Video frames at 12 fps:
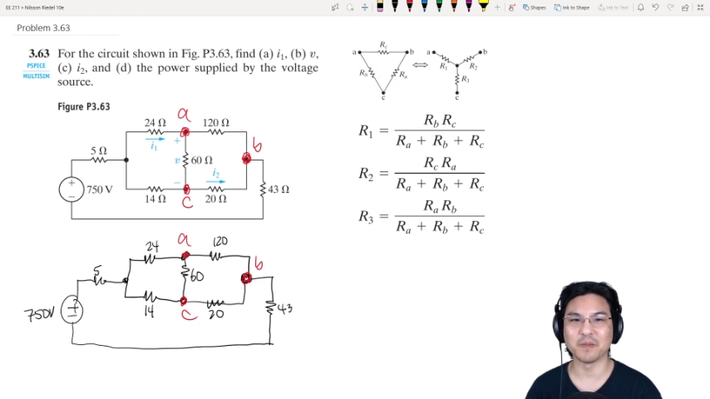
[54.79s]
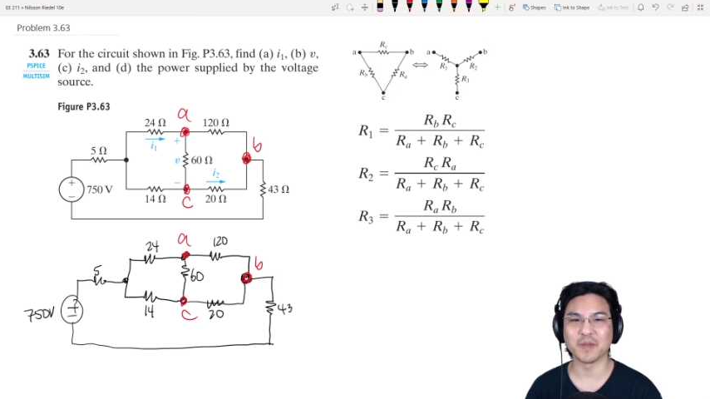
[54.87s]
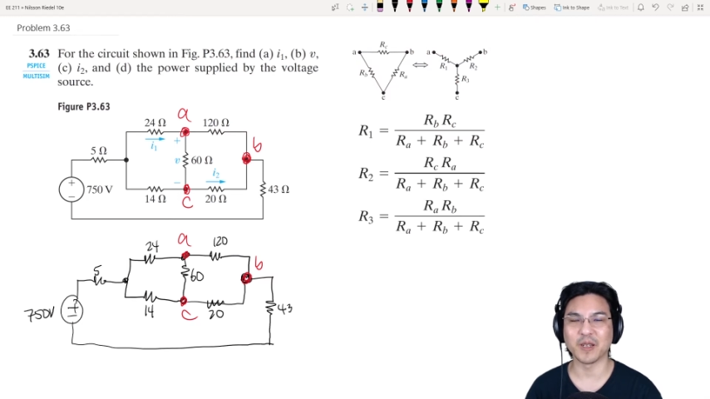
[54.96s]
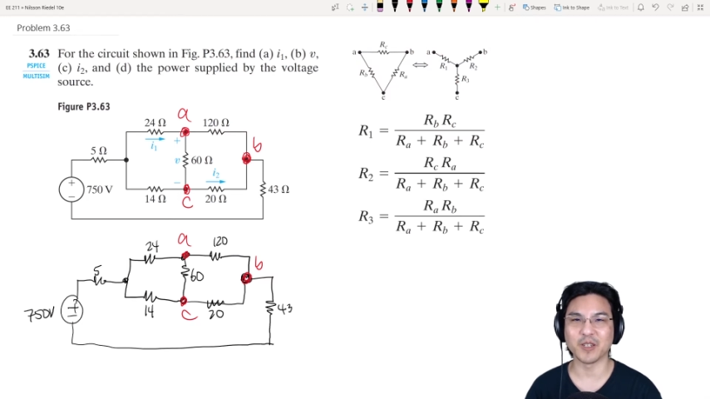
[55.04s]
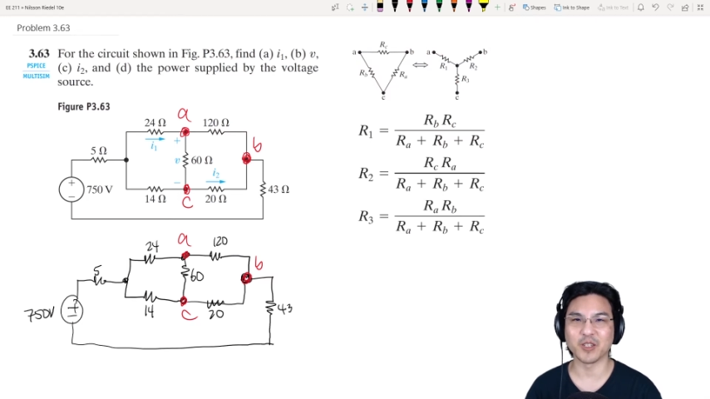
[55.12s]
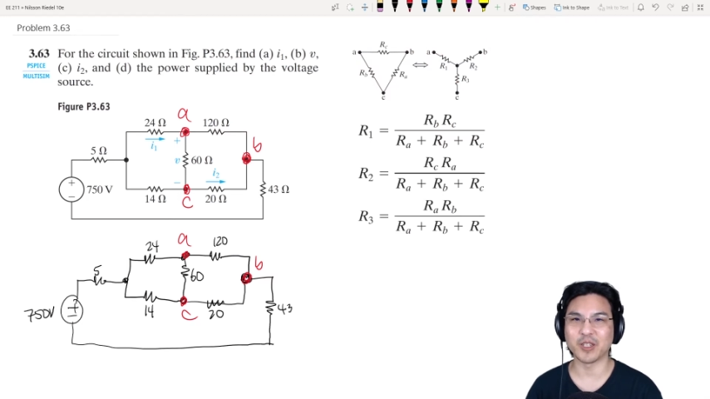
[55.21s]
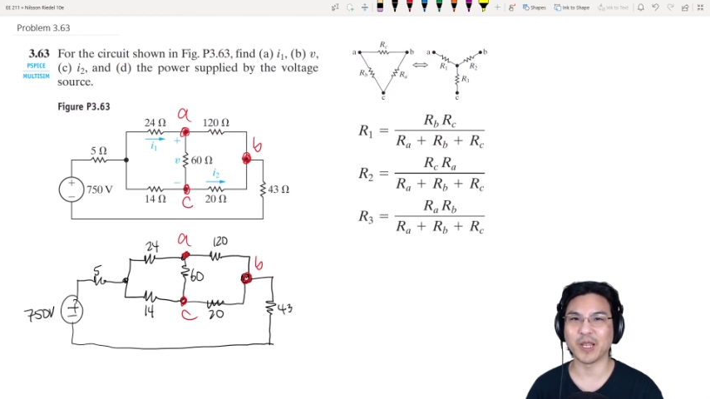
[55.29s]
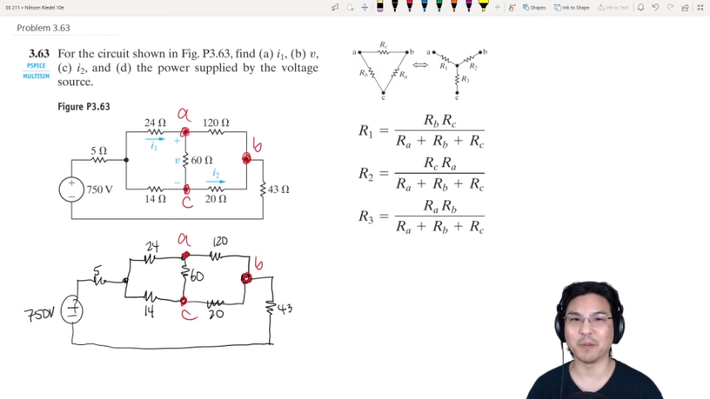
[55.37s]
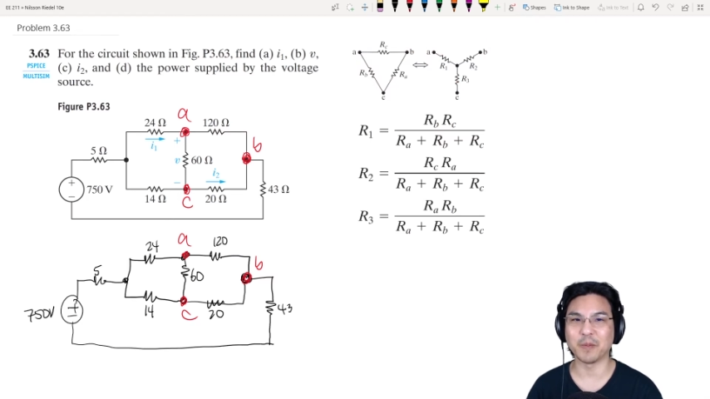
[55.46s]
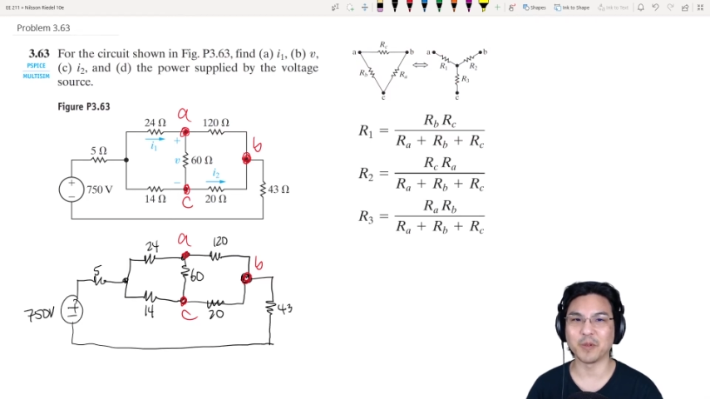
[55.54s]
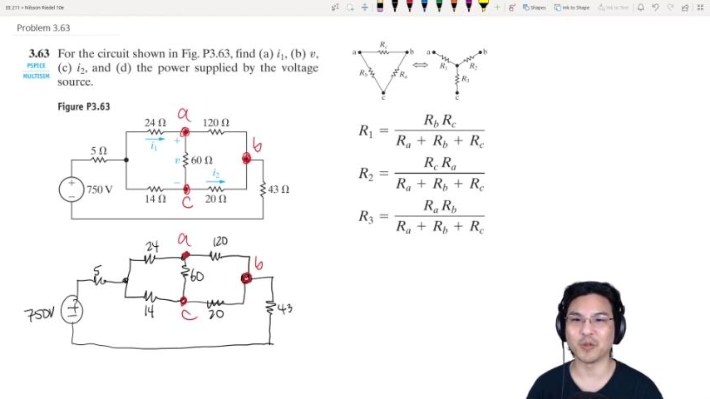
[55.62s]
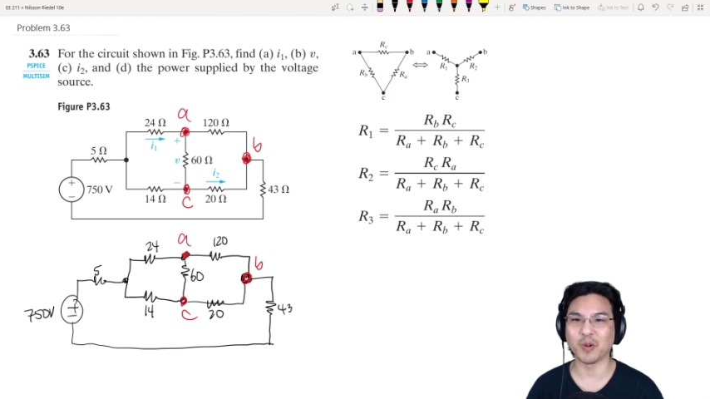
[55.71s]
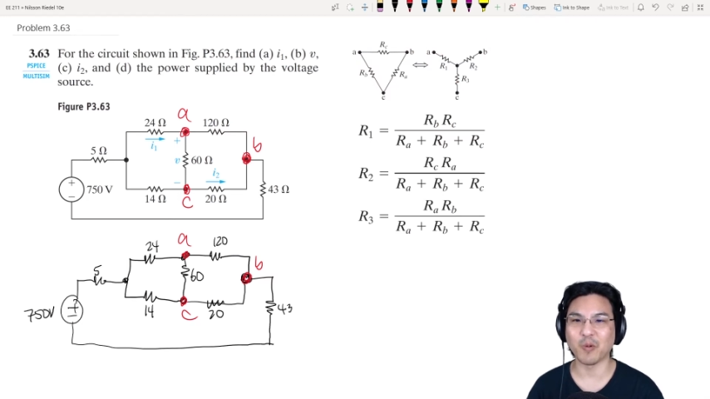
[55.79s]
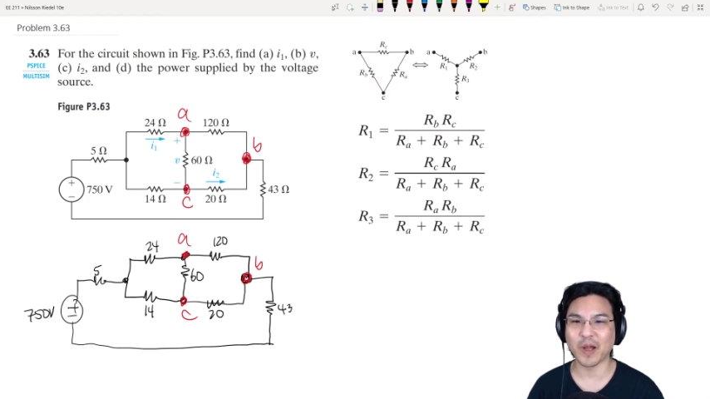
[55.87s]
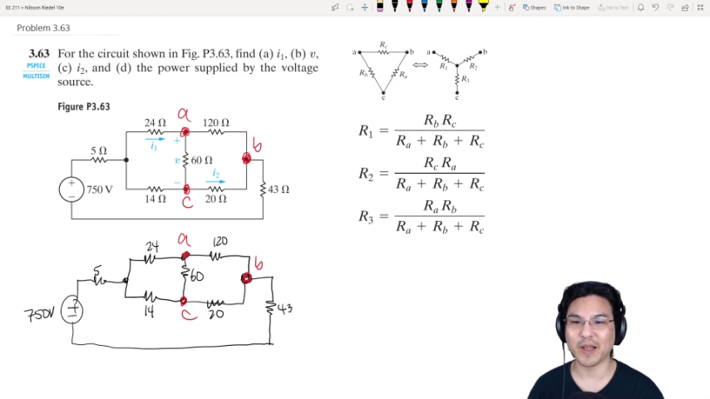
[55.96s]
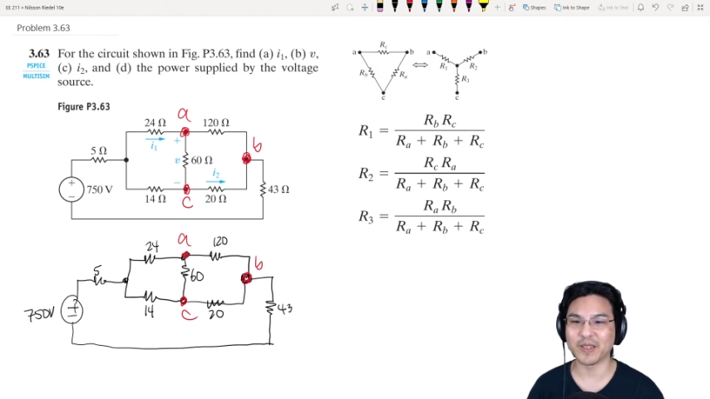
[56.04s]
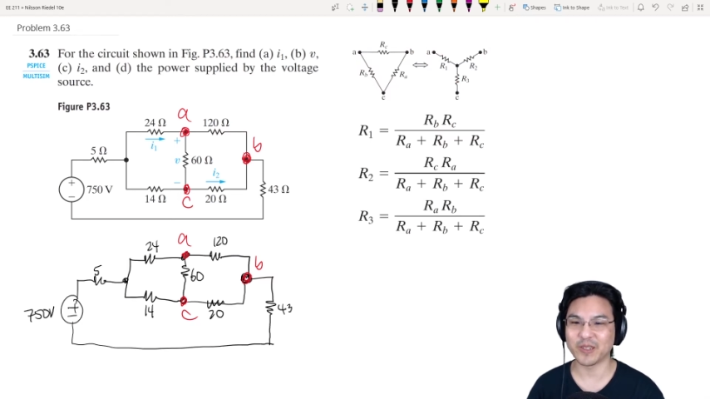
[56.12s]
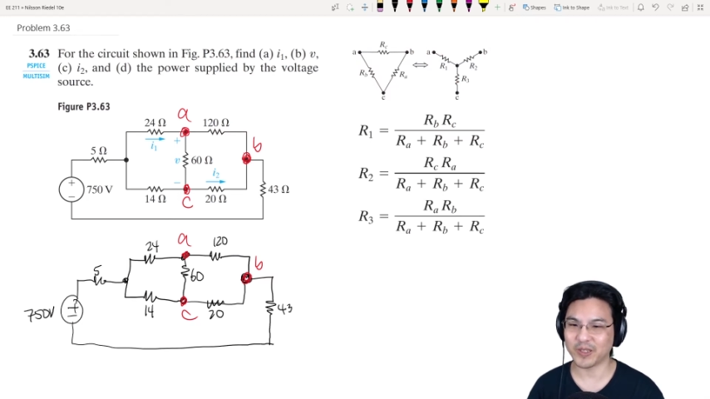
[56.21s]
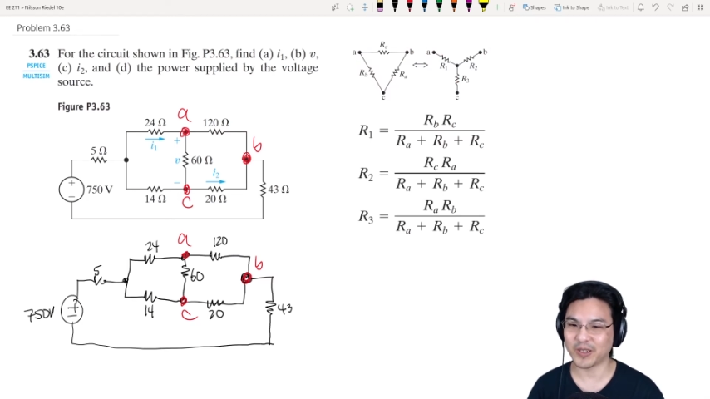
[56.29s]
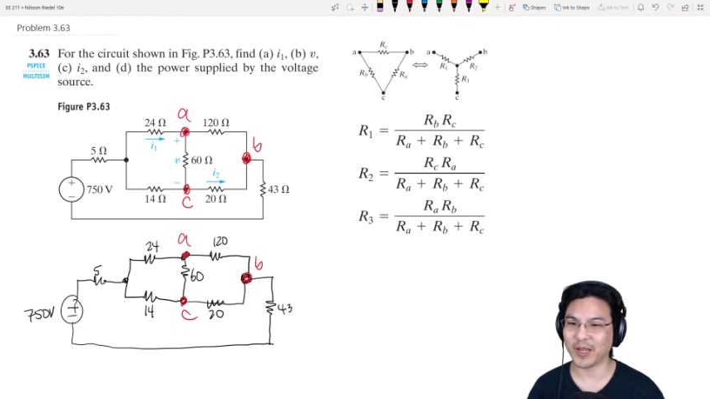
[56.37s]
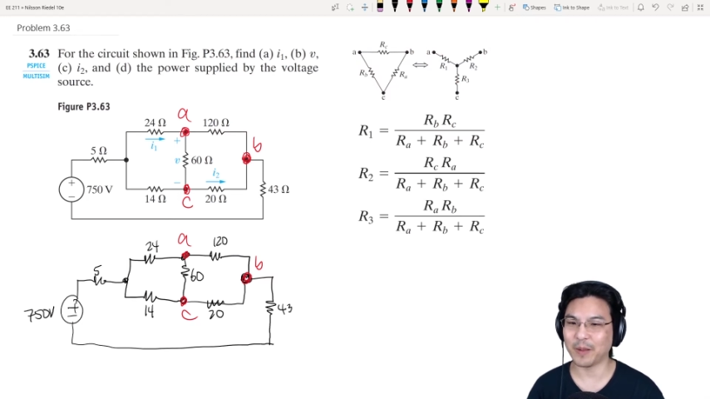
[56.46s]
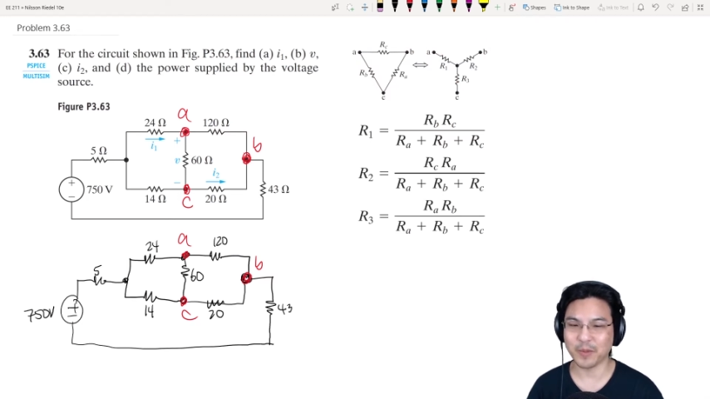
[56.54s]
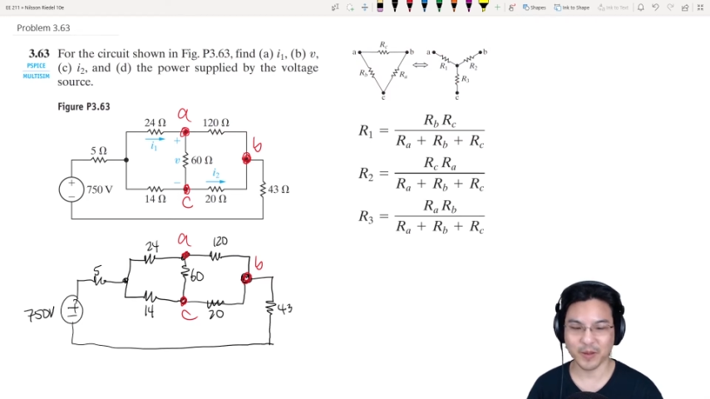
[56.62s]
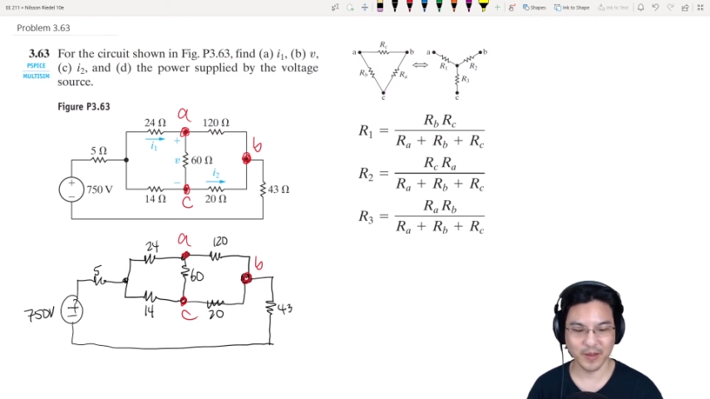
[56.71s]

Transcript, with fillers: kind of shape to a Y shape.